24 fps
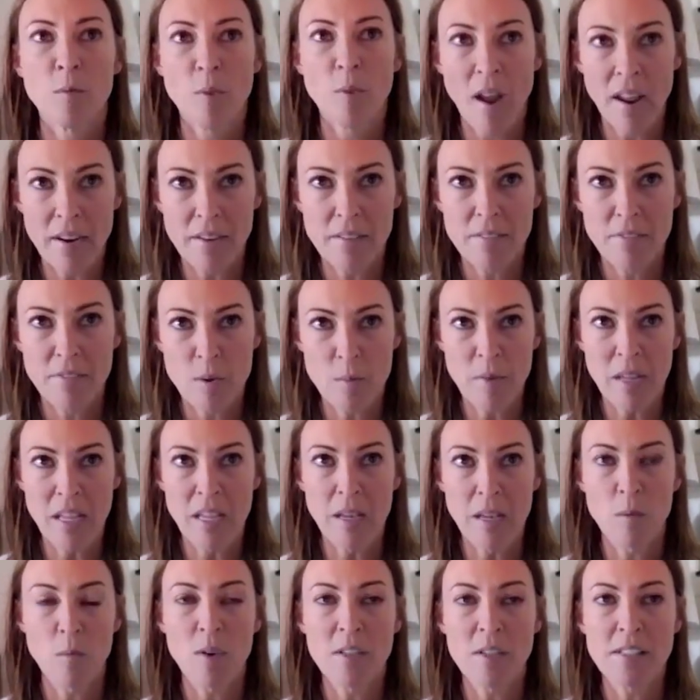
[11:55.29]
right for
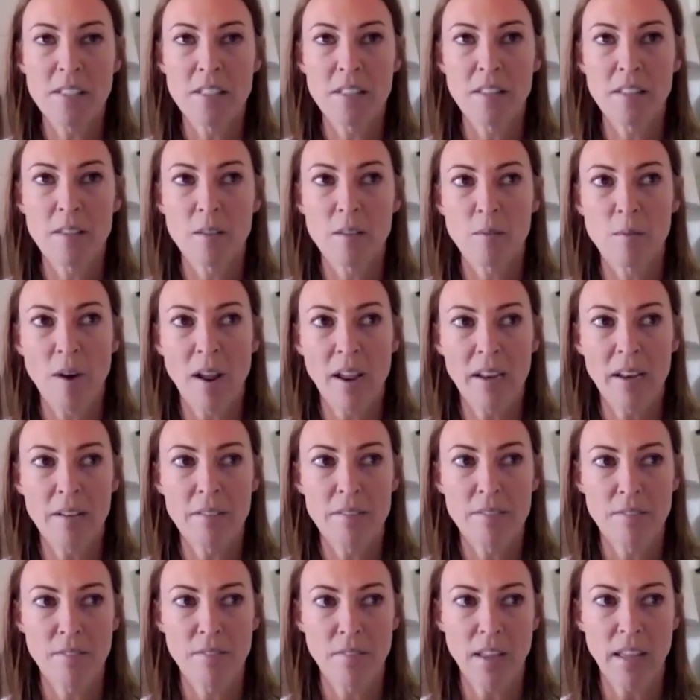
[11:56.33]
me. It wasn't the
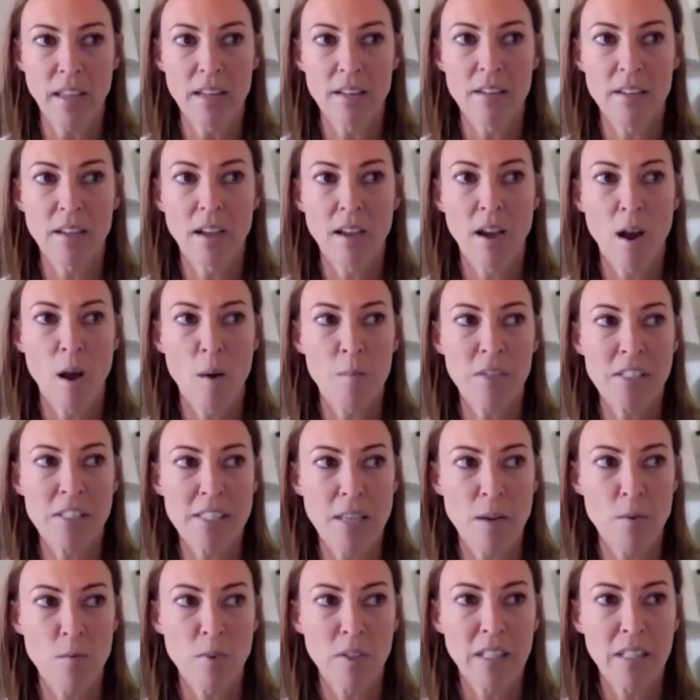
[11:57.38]
right fit.
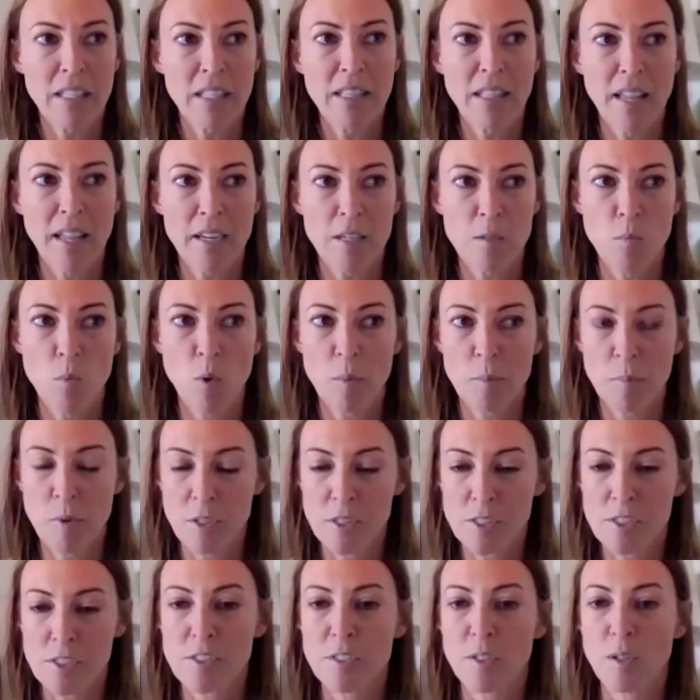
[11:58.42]
Cause I really liked more
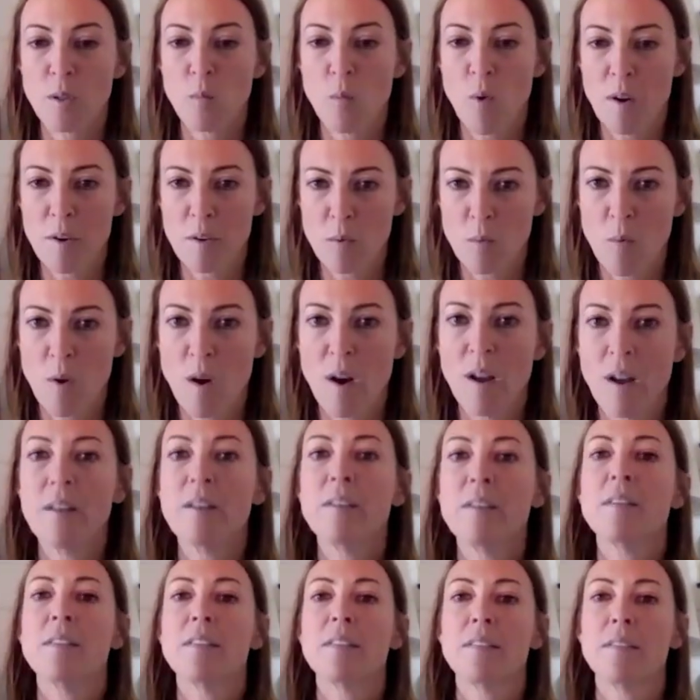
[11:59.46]
personal
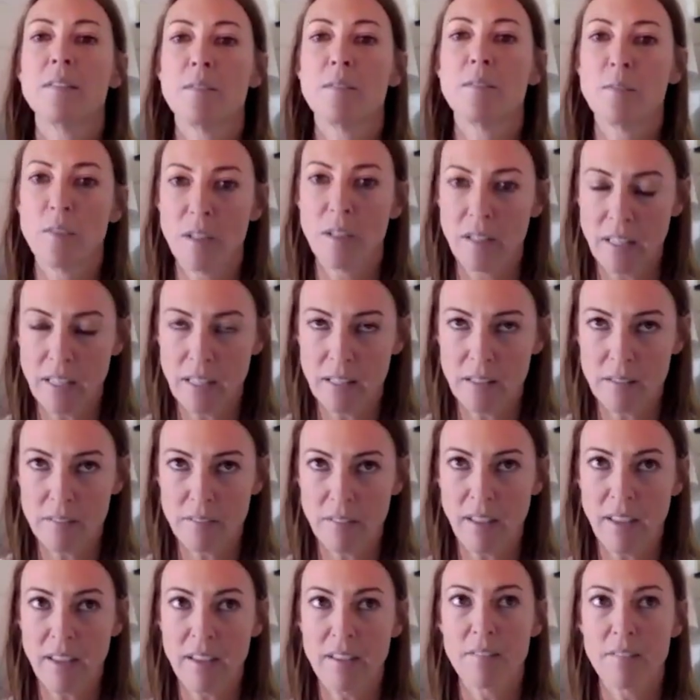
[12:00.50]
one-to-one, really
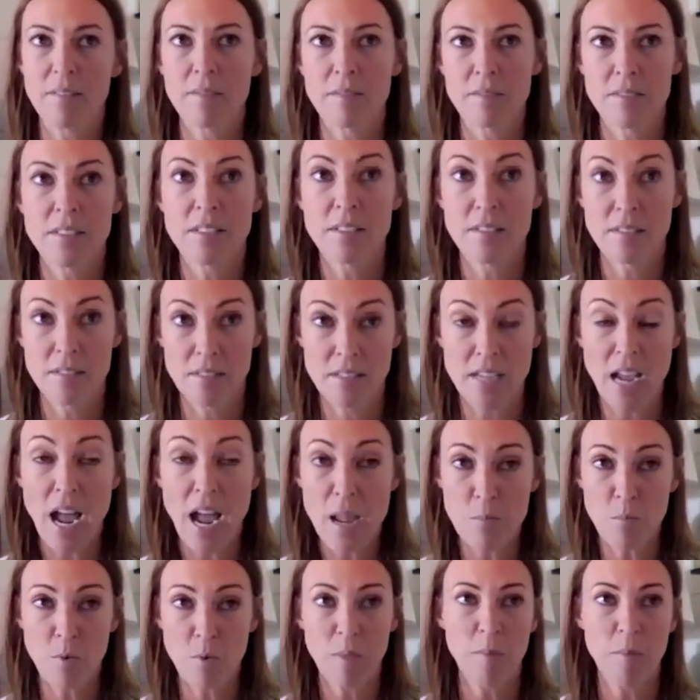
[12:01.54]
like
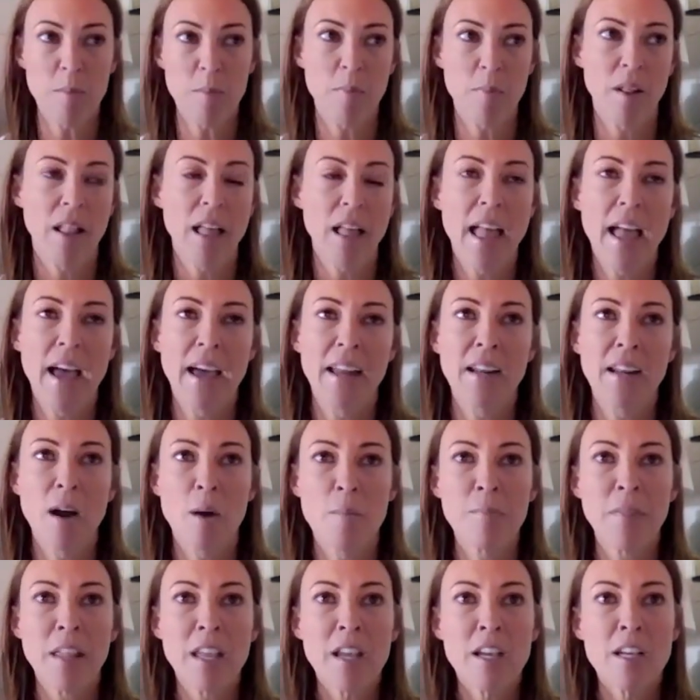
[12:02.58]
time with people.
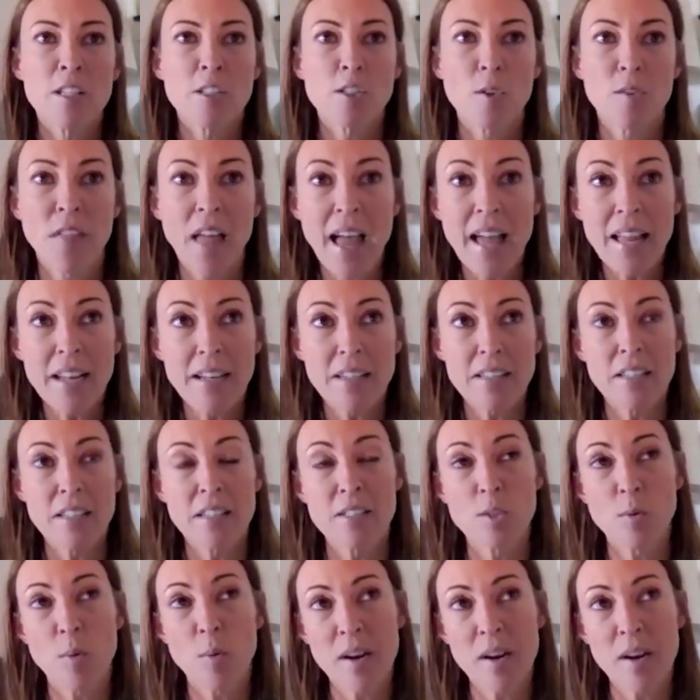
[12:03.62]
And so that in